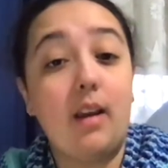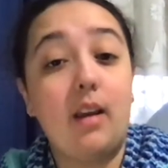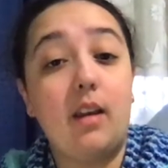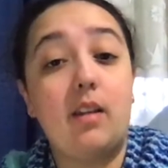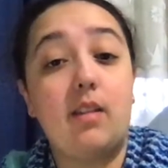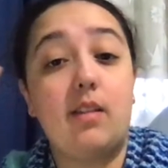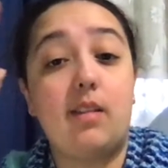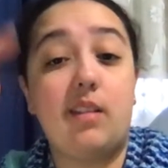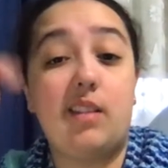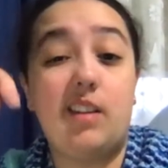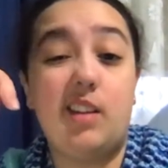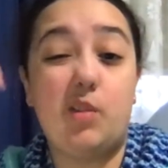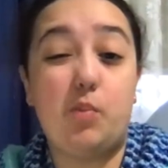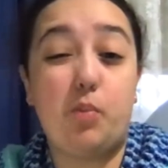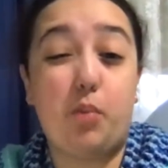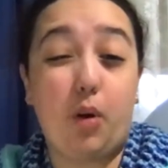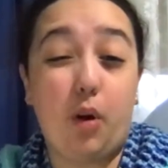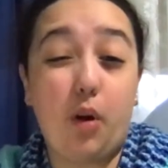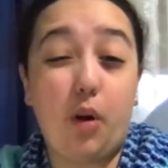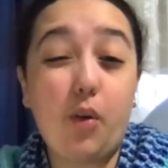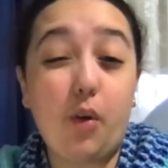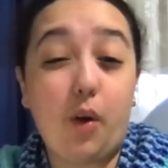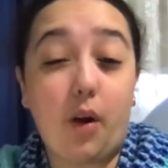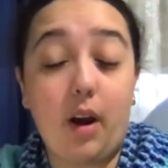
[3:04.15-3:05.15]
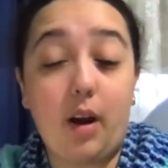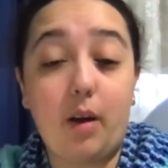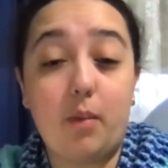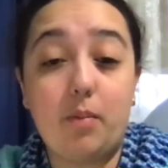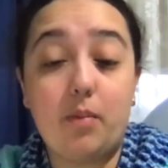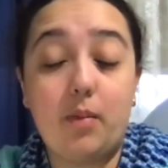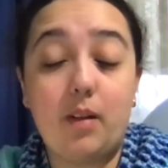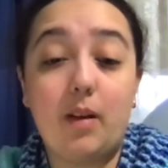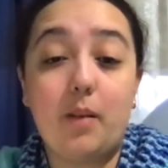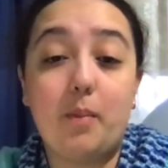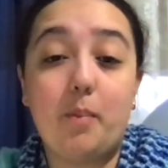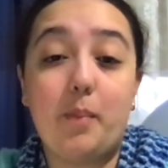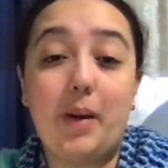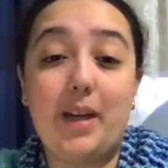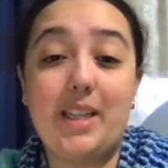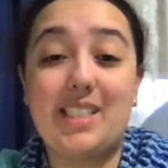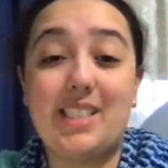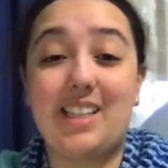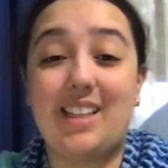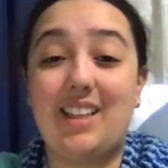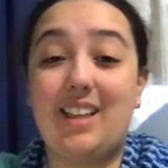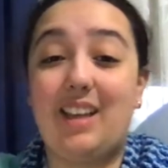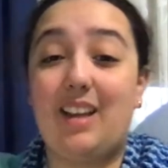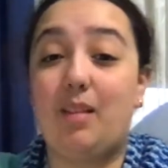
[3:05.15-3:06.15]
So this program
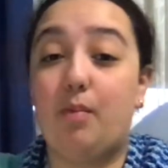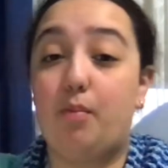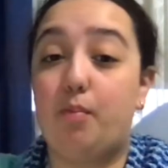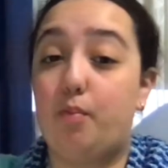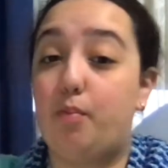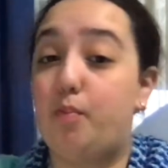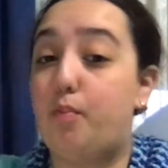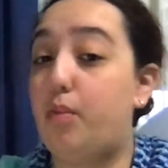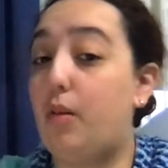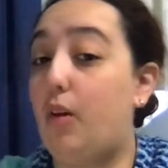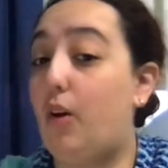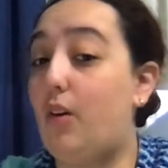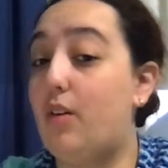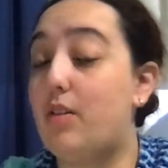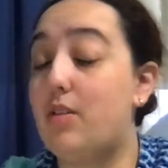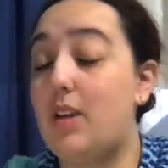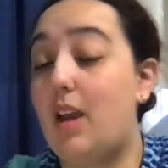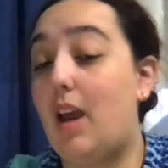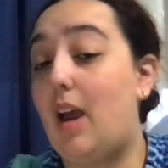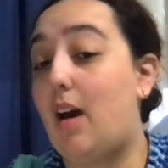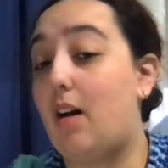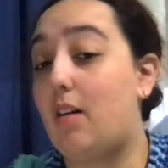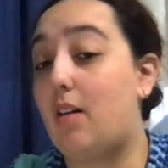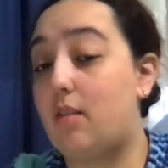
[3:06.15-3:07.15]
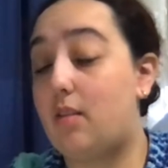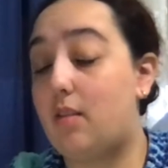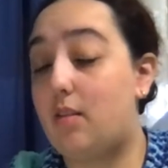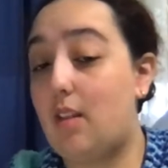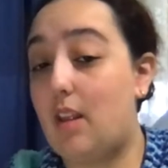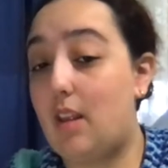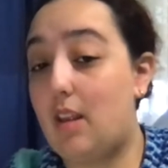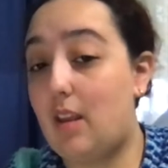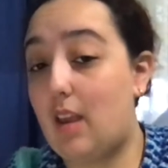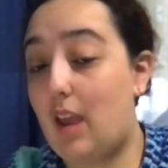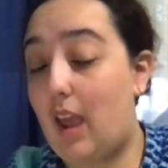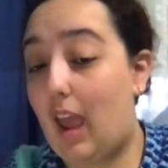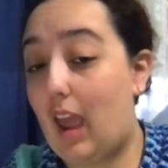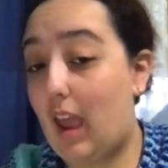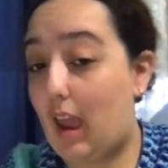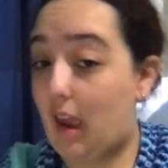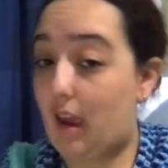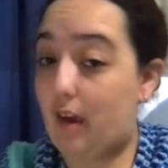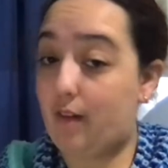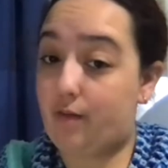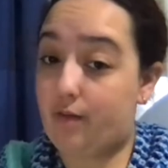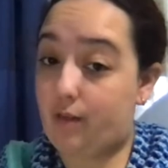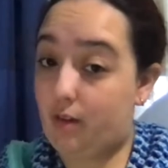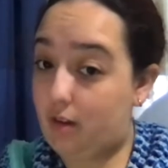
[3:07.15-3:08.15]
basically blocks out
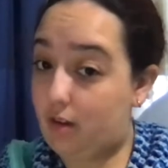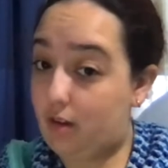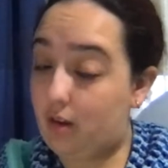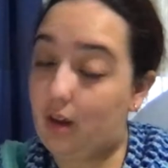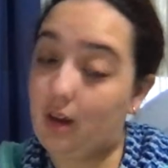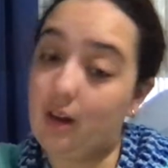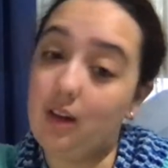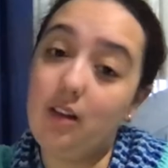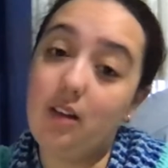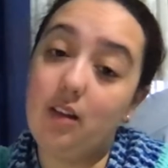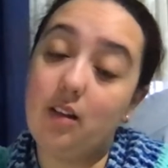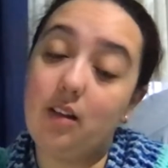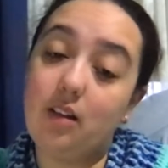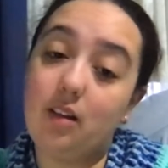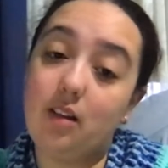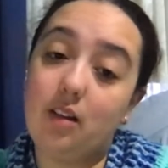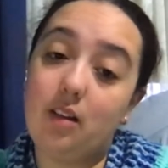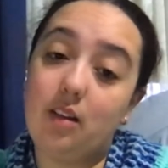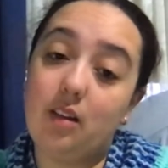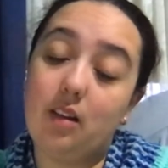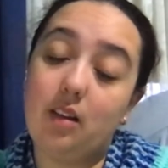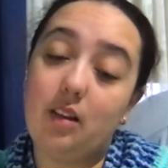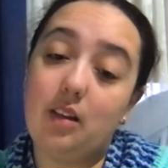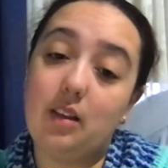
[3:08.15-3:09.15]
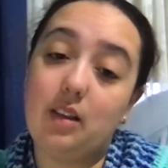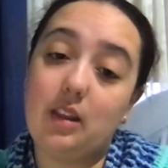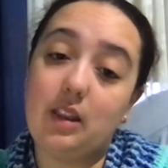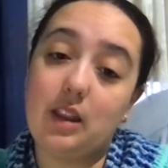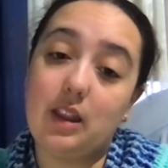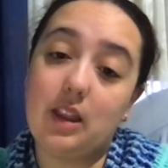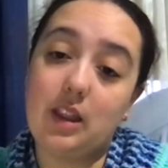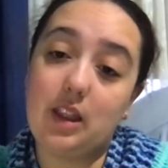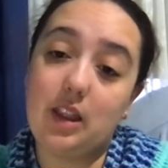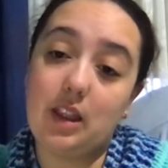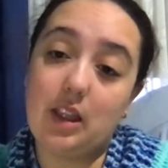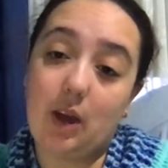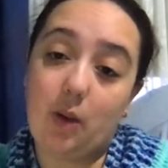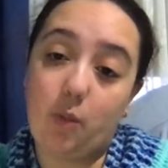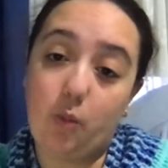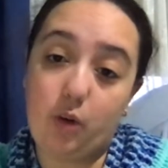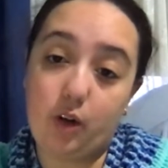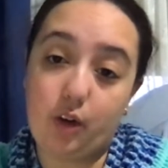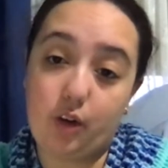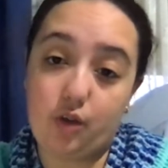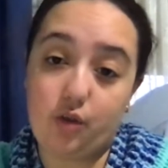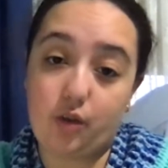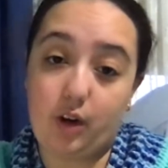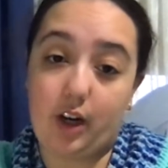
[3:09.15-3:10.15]
everything that
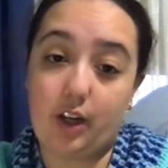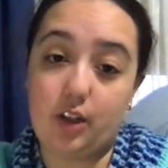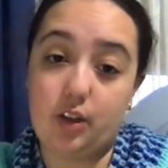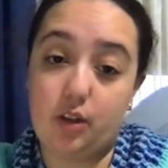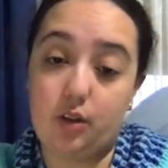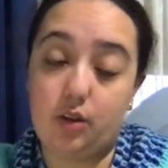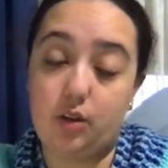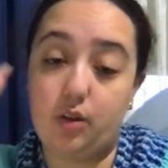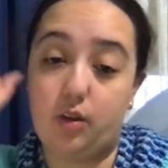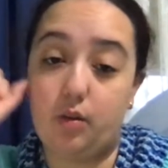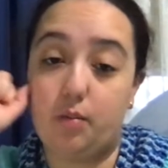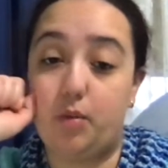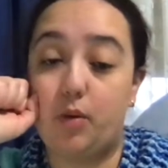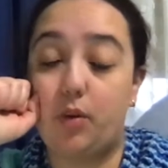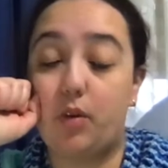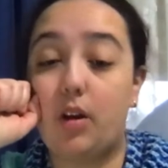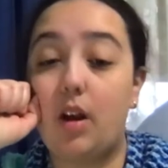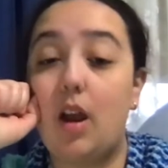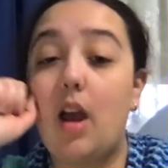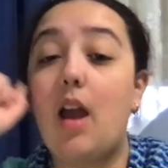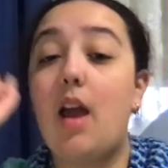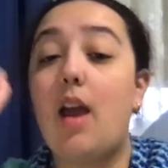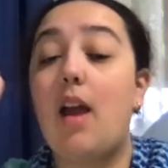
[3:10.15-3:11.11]
would attract you to the book.